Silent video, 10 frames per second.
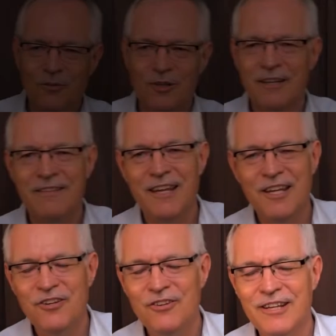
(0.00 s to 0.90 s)
I want to
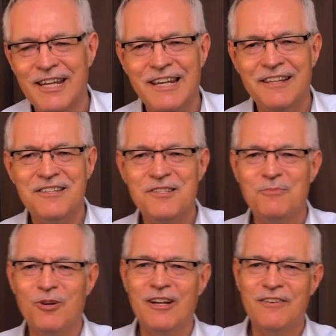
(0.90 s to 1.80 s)
thank you again this
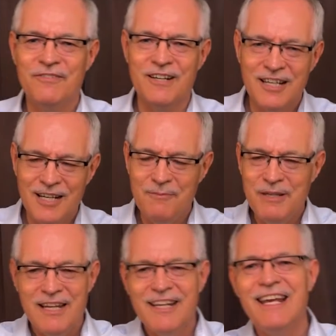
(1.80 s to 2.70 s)
morning for
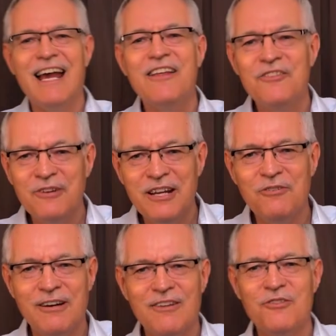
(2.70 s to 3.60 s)
coming and gathering
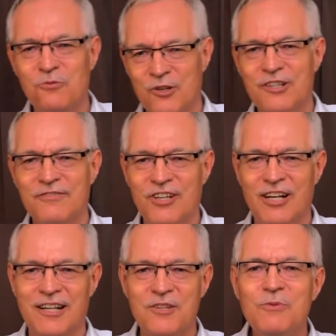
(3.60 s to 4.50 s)
around the Word of
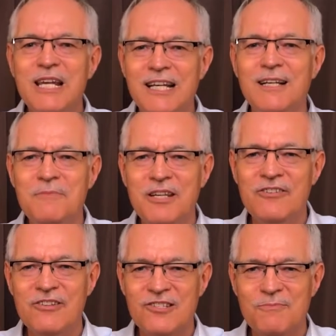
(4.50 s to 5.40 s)
God. As we come here
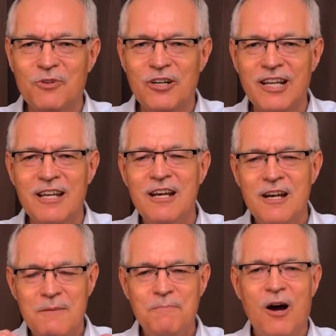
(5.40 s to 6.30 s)
this morning,
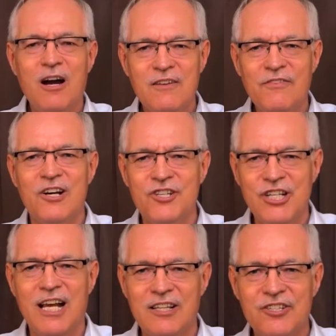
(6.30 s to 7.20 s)
part of our
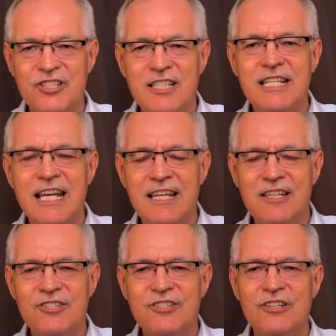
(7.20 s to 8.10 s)
challenge today
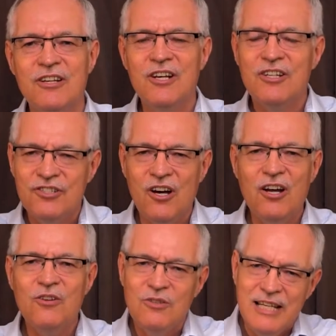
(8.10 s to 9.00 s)
is to
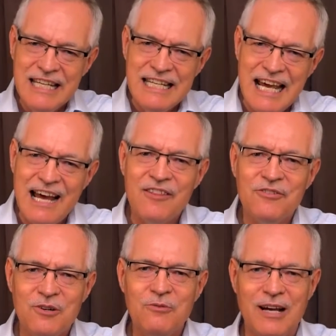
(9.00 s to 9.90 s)
not only
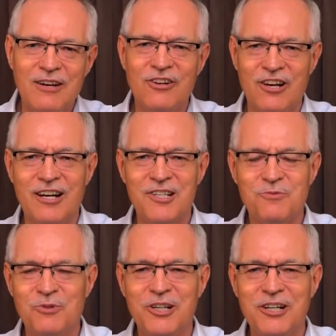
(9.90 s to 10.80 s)
gather around God's
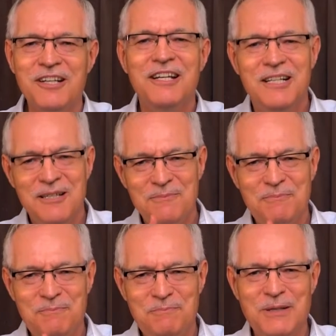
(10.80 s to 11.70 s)
Word,
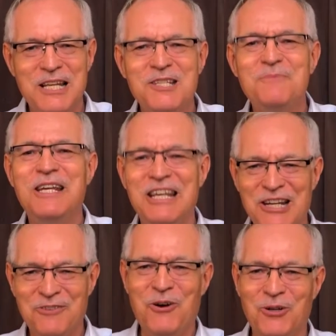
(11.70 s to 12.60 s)
but it's the beginning
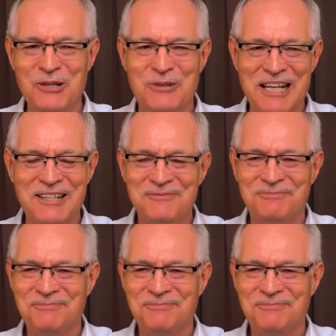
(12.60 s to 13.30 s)
of Holy Week.